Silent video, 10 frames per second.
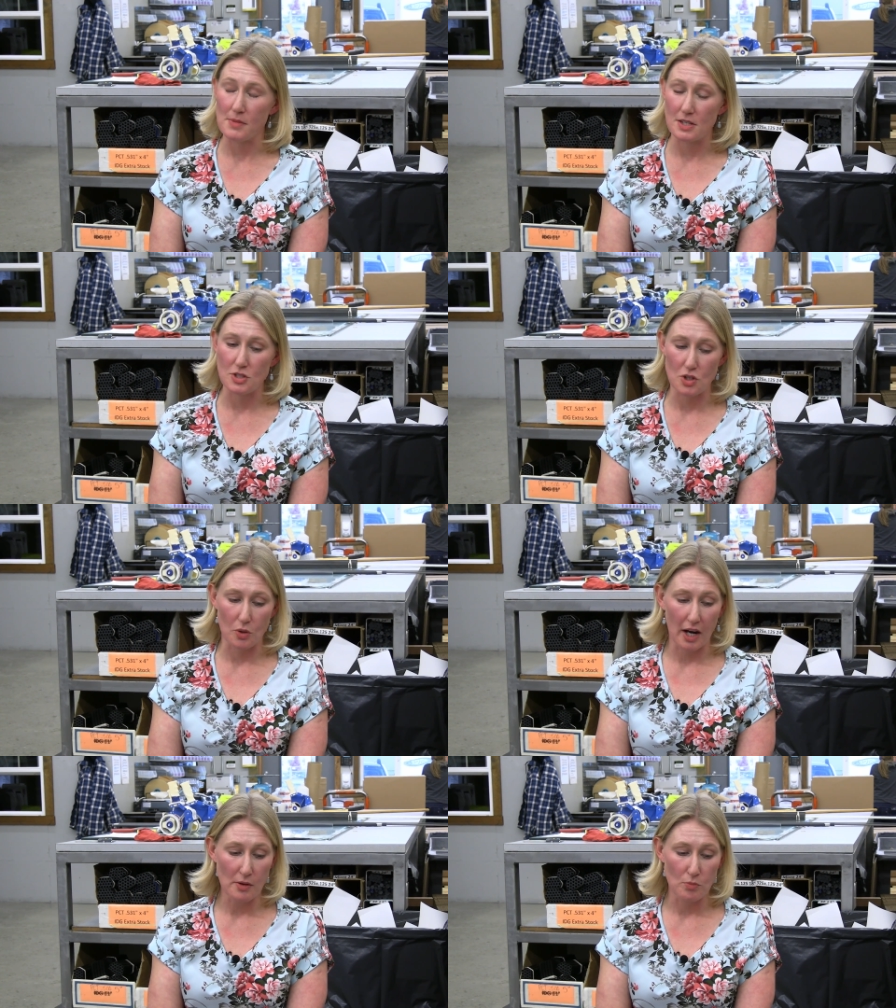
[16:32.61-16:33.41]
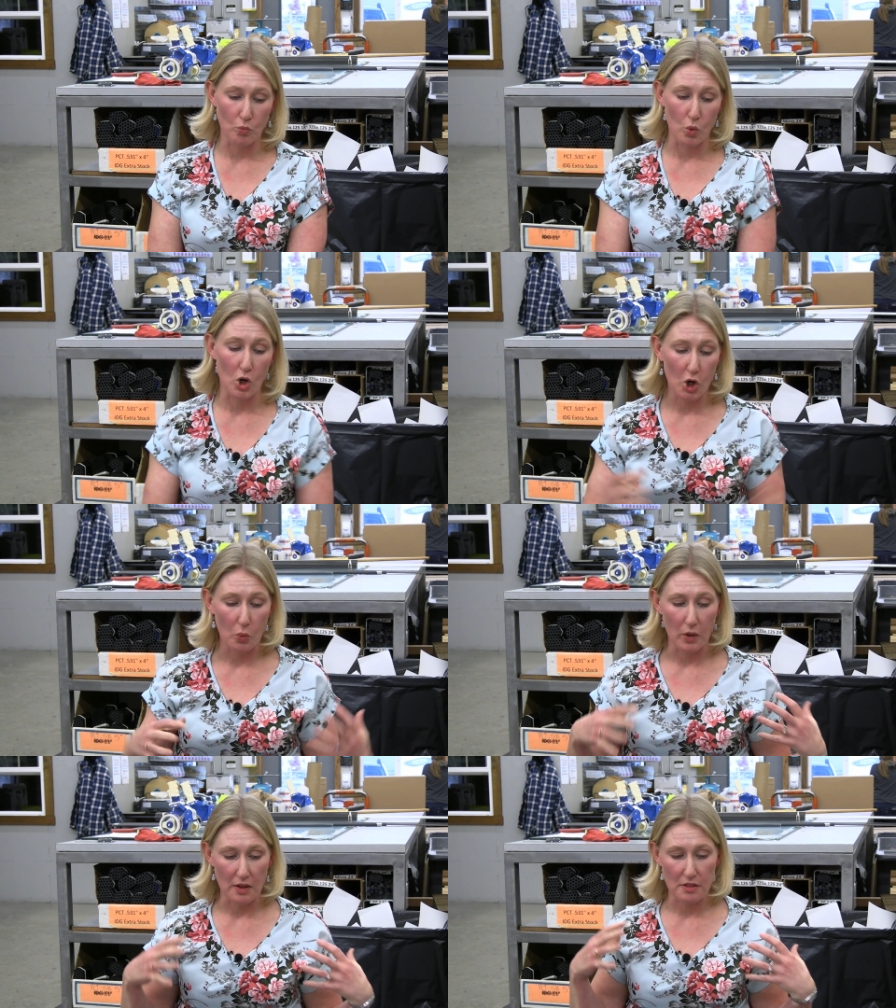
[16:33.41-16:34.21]
So I work
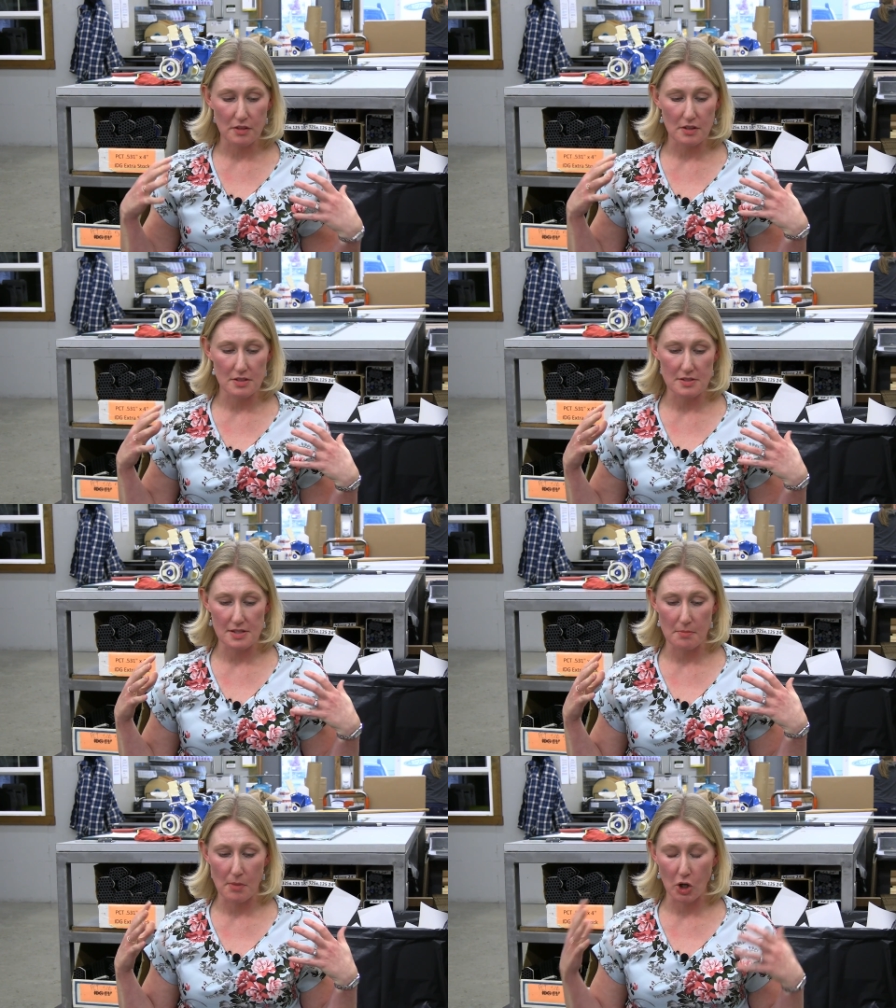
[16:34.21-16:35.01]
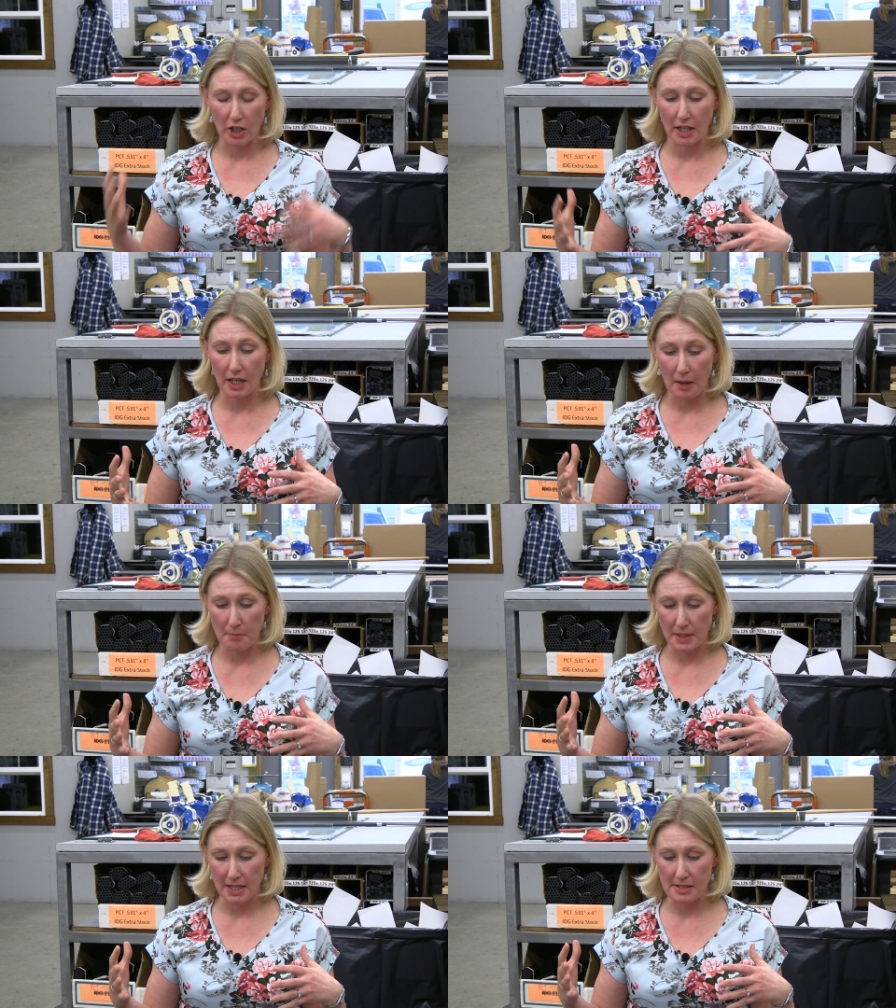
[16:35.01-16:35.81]
with some marketing
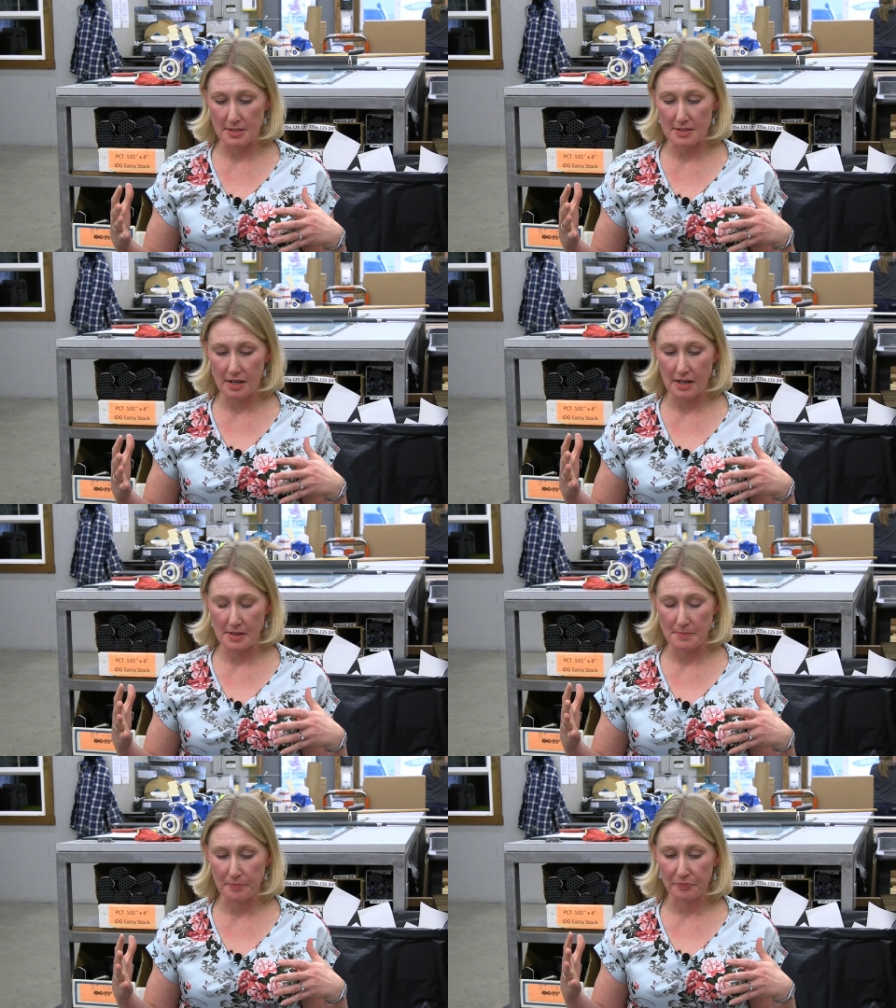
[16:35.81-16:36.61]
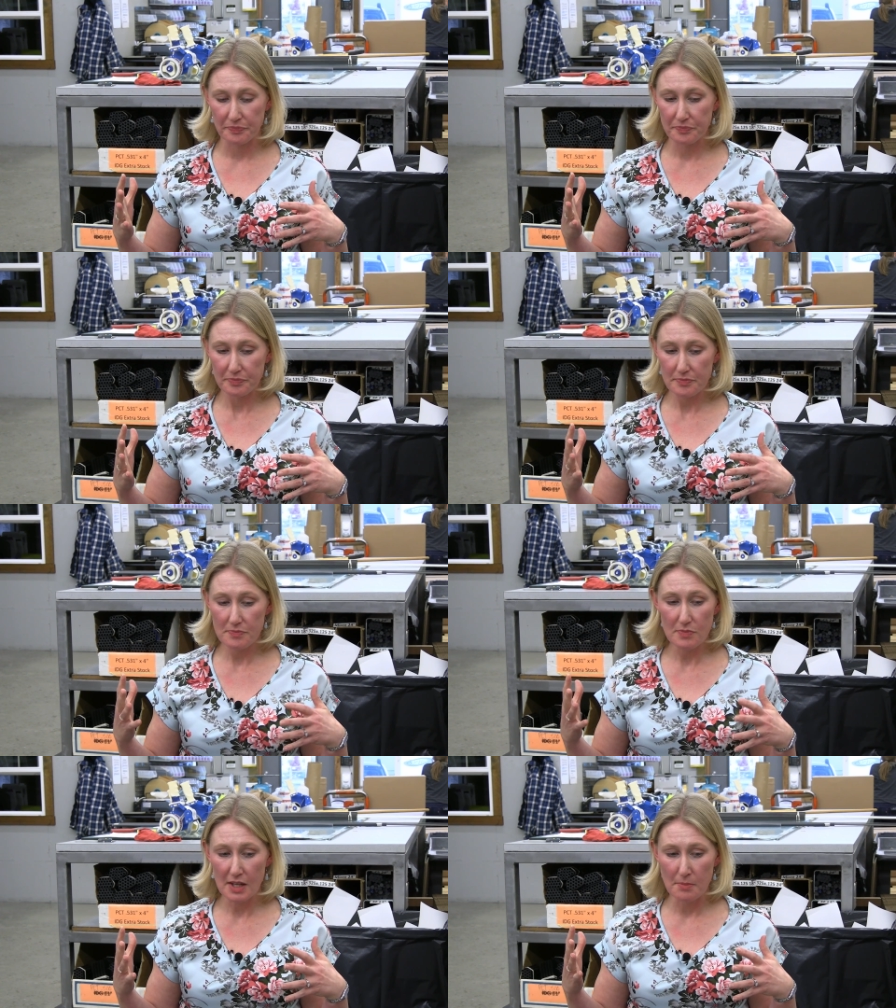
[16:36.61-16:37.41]
companies
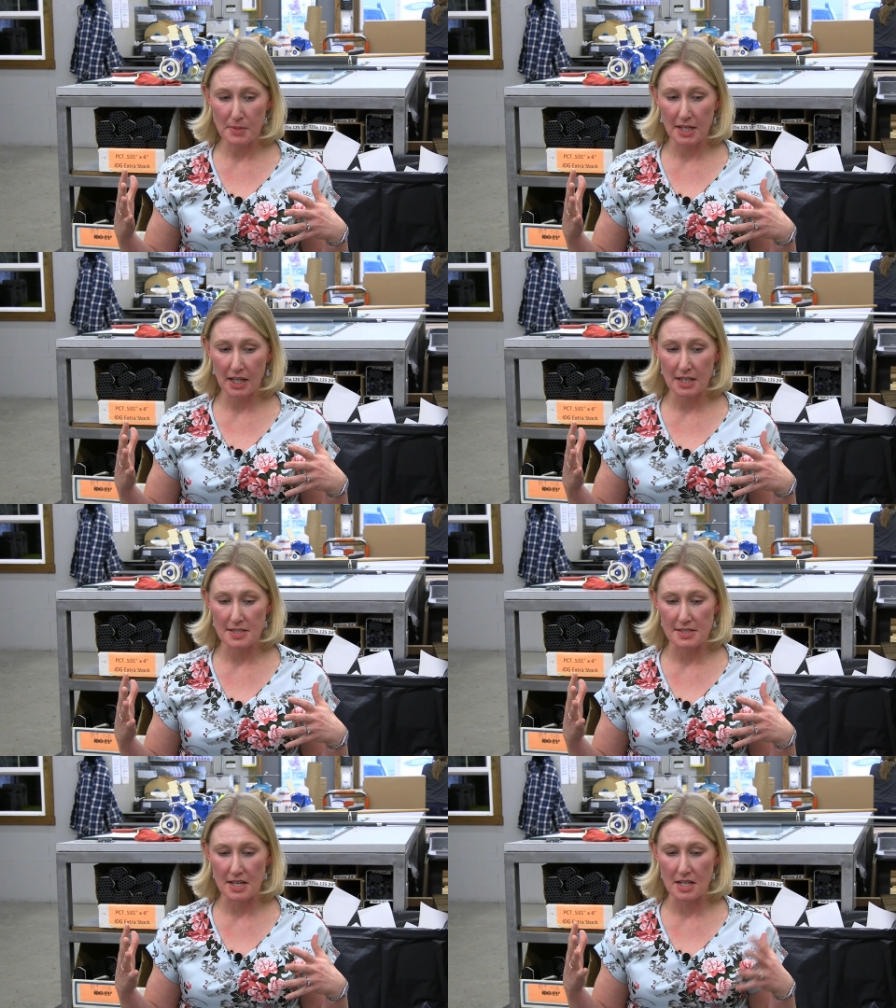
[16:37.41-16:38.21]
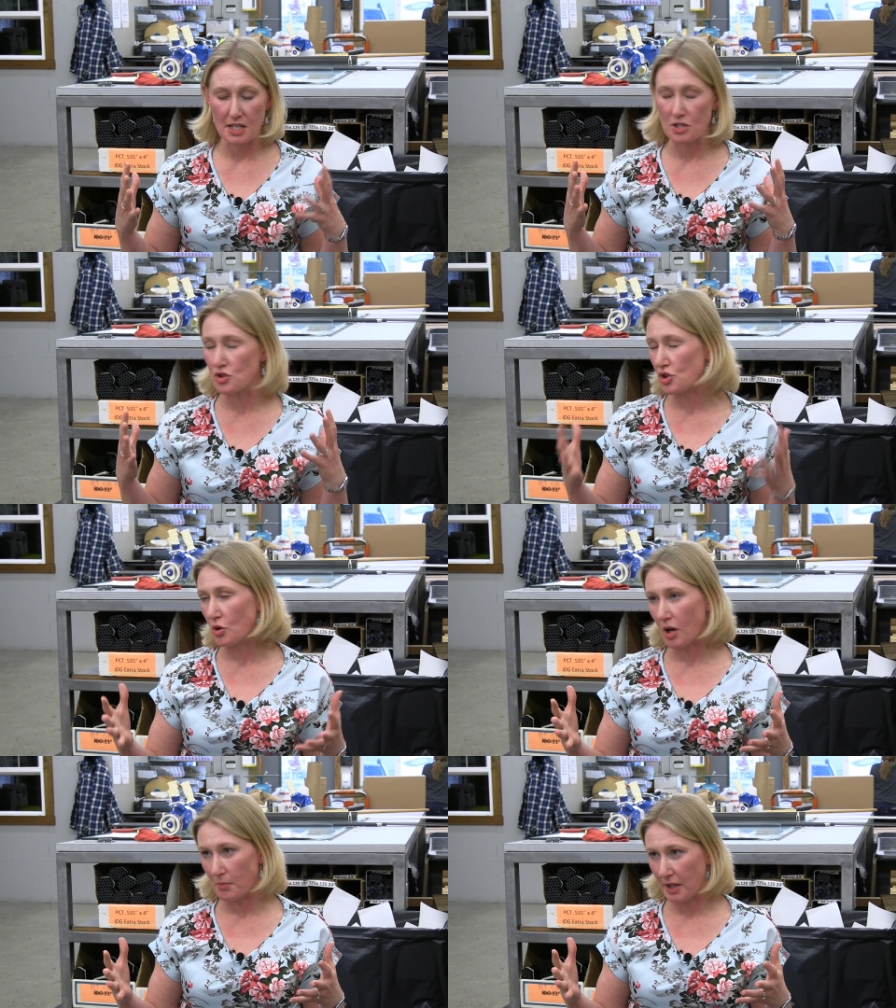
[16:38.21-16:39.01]
because it is so
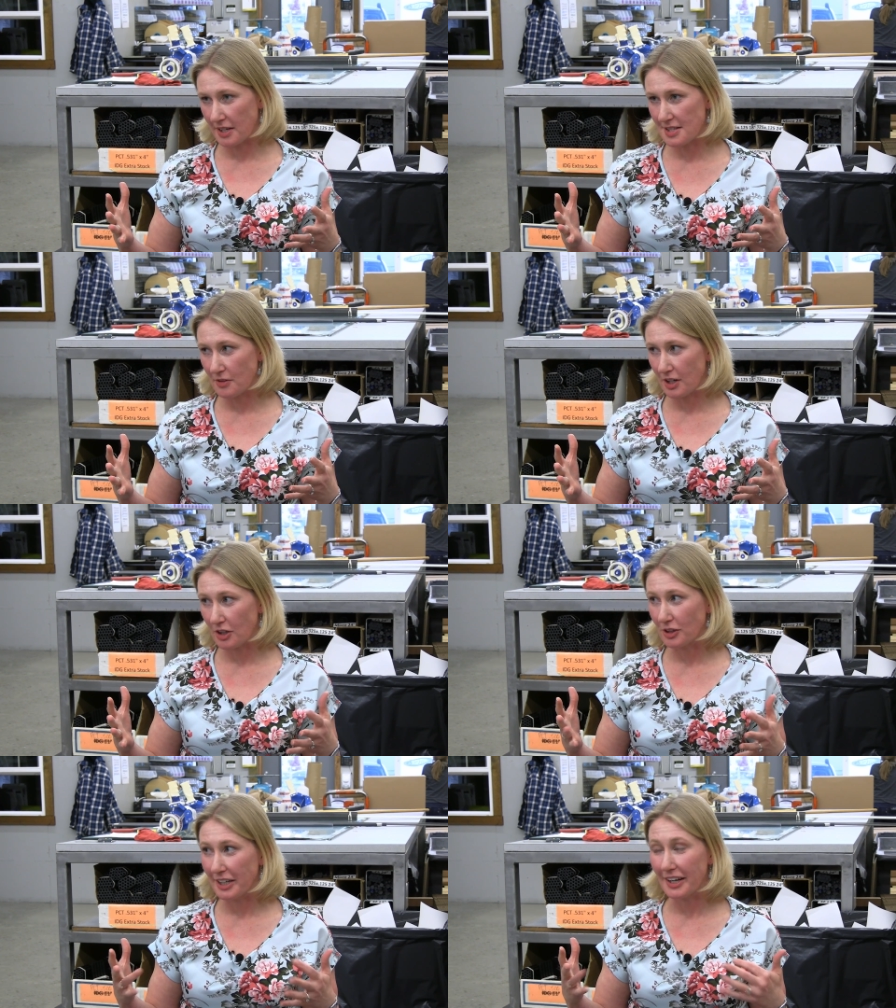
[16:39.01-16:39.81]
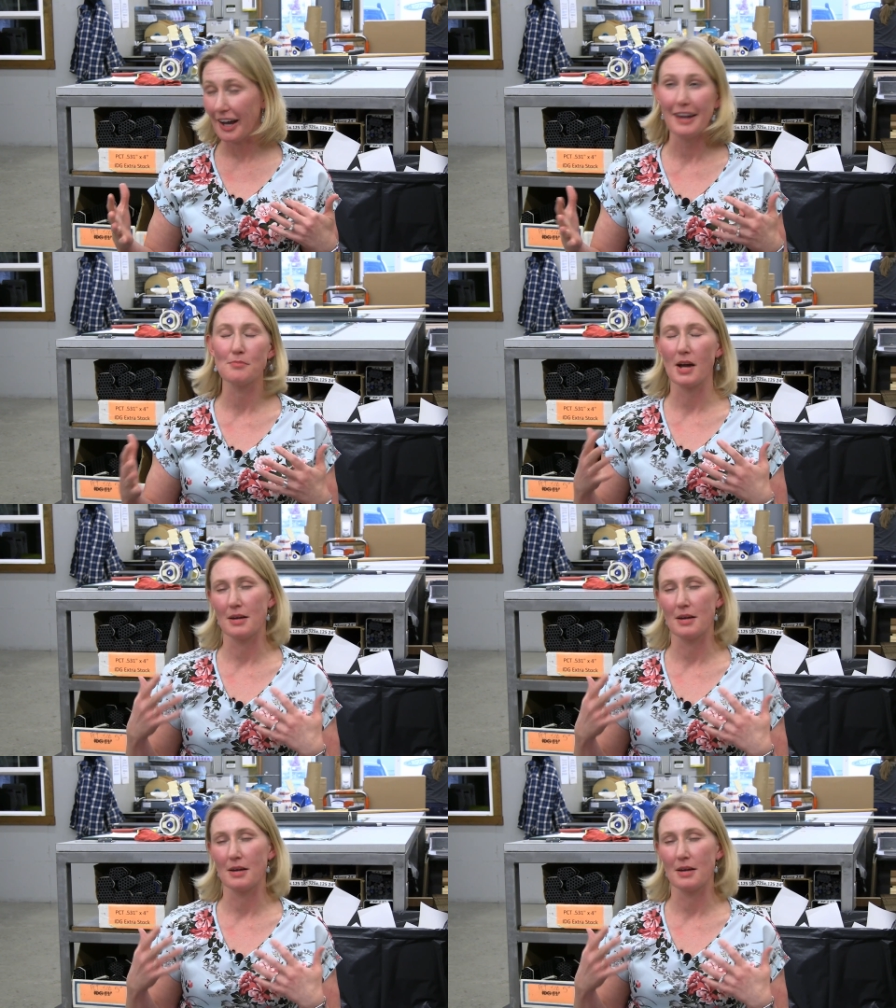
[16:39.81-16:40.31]
complex out there. Like I